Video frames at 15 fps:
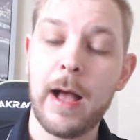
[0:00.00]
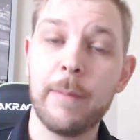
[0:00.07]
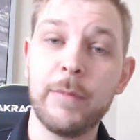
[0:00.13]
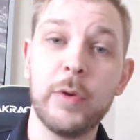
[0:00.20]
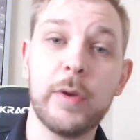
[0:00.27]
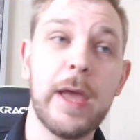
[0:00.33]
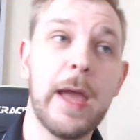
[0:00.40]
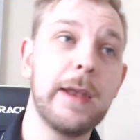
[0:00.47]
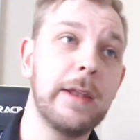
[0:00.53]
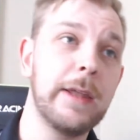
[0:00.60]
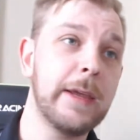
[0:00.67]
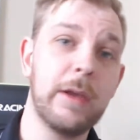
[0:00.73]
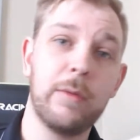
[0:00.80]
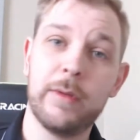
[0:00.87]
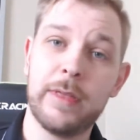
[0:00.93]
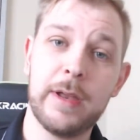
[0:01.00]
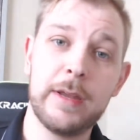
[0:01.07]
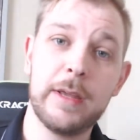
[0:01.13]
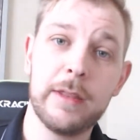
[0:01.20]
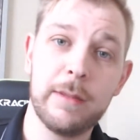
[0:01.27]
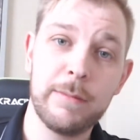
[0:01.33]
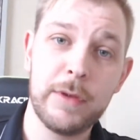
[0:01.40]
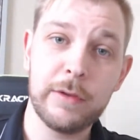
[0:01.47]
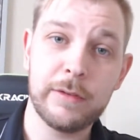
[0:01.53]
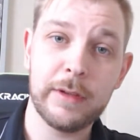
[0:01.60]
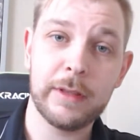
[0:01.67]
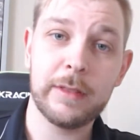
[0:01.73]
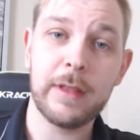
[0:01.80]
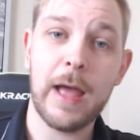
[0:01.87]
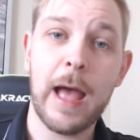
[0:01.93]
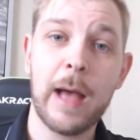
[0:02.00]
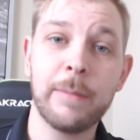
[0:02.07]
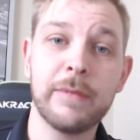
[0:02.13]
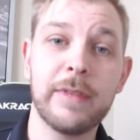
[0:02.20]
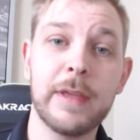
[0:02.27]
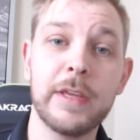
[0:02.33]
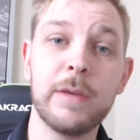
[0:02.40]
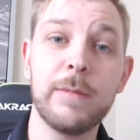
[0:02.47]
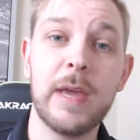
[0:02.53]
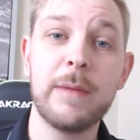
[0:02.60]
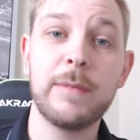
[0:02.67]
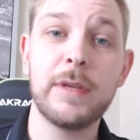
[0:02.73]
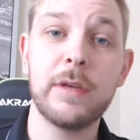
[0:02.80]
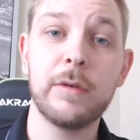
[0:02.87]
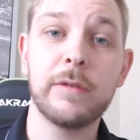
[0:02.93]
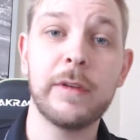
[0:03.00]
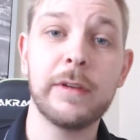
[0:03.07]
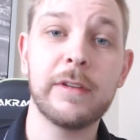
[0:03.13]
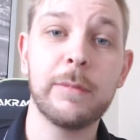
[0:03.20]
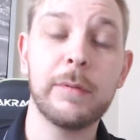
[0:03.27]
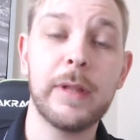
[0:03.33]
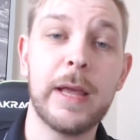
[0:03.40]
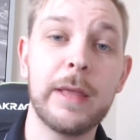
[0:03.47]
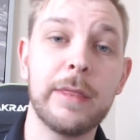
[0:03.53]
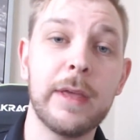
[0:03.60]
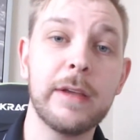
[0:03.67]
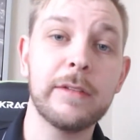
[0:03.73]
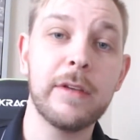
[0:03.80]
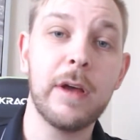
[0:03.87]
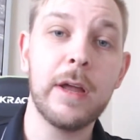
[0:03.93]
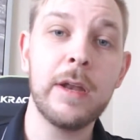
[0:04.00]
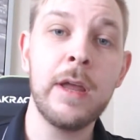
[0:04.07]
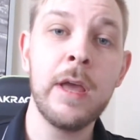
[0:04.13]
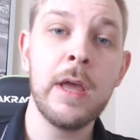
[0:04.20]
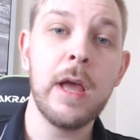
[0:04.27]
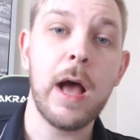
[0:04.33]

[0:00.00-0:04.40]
You can link it with any of the music apps that you may be using to play things on.